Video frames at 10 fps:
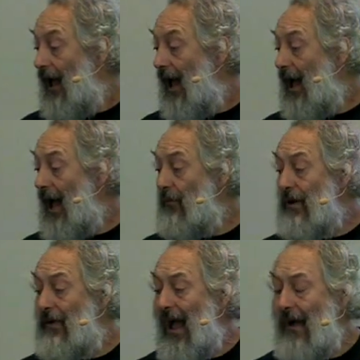Uh, and
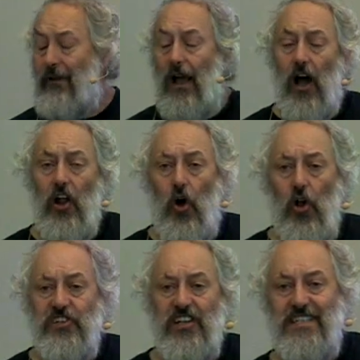we have
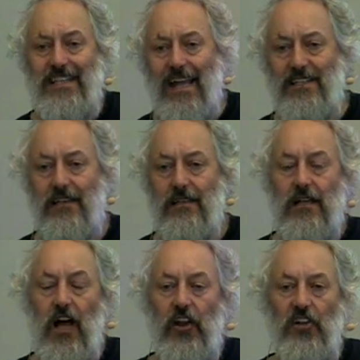alternate stanza.
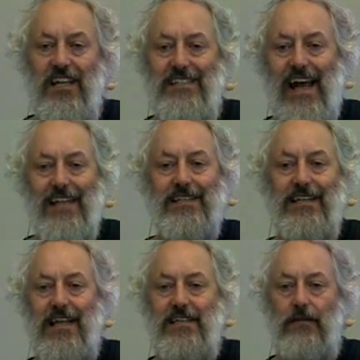An alternate stanza is
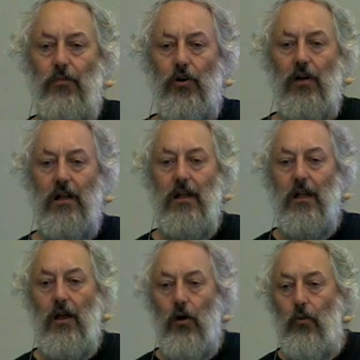indented more.
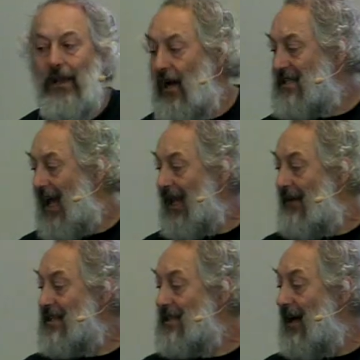We're going to
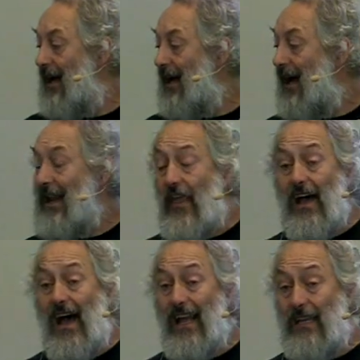give it uh, another
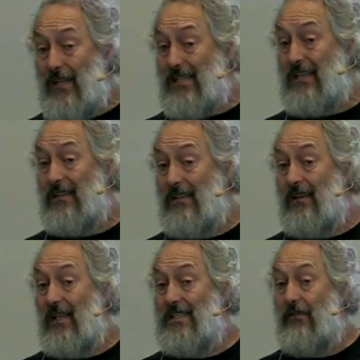argument.
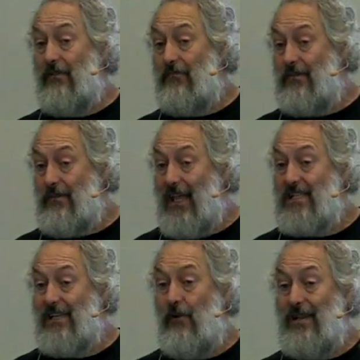Instead of being
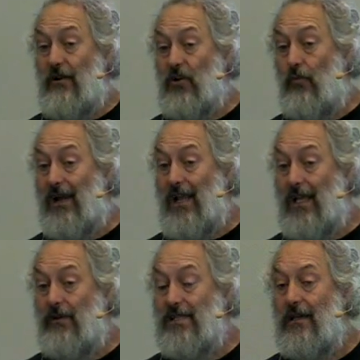zero, it now got one
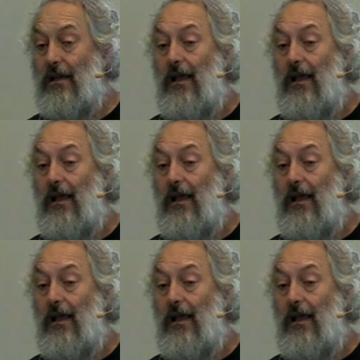argument.